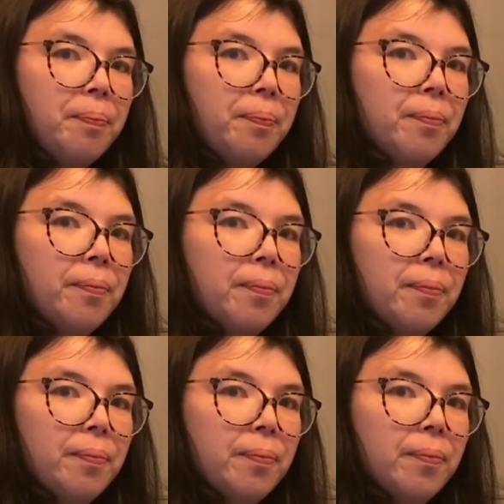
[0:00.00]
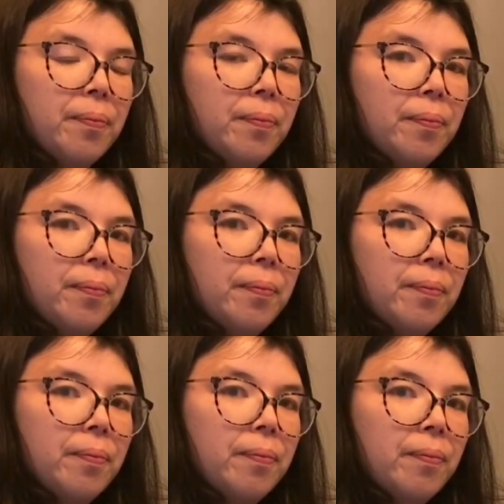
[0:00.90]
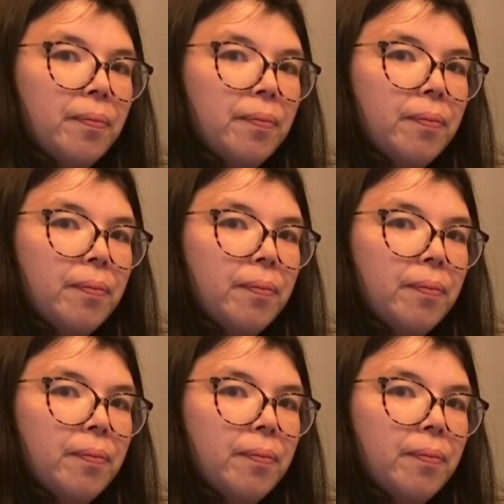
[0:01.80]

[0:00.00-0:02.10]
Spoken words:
Nobody speaks.